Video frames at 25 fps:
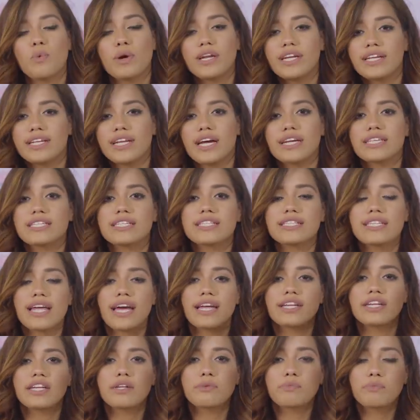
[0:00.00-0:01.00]
So what it does is
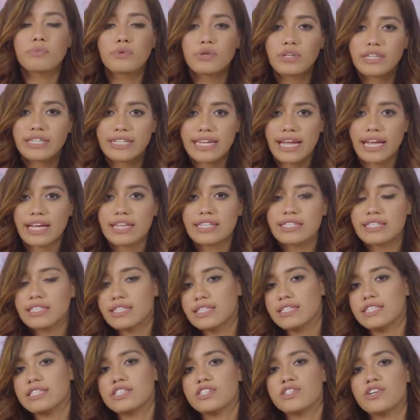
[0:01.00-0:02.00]
that it protects
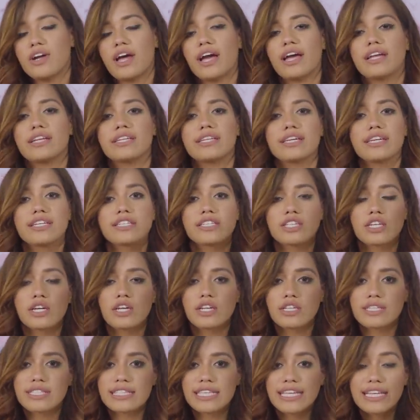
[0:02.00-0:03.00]
the strand, it
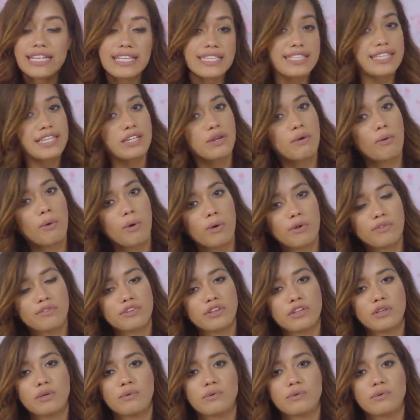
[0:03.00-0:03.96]
seals in all of the